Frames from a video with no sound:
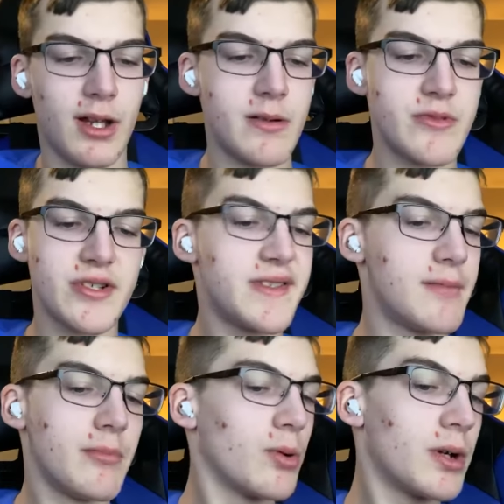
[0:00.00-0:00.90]
I'm just
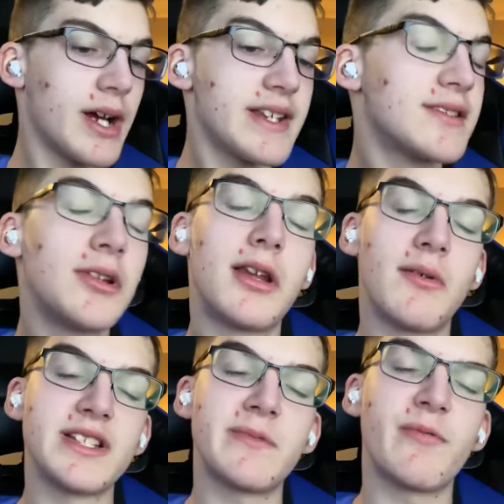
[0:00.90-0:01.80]
some bored high schooler that
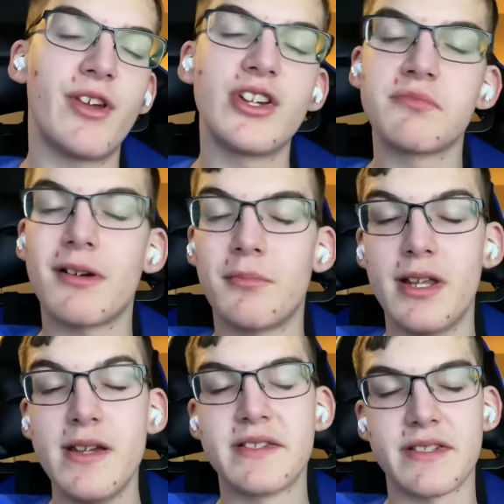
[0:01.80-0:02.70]
wants to make videos about
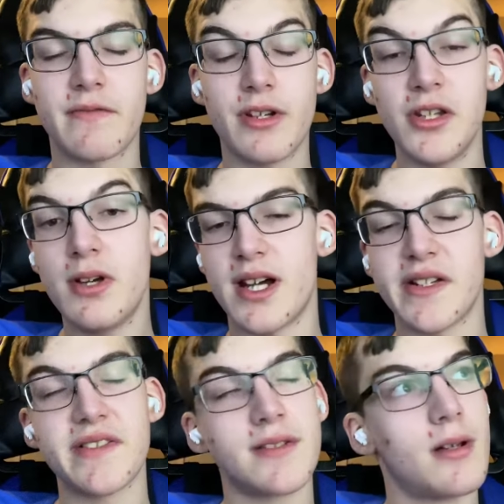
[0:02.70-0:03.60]
planes for you
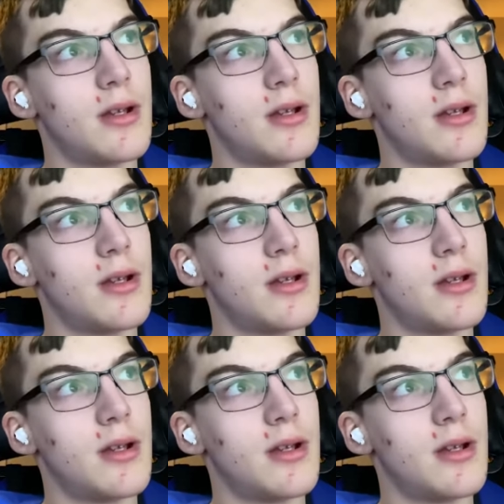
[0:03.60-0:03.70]
guys.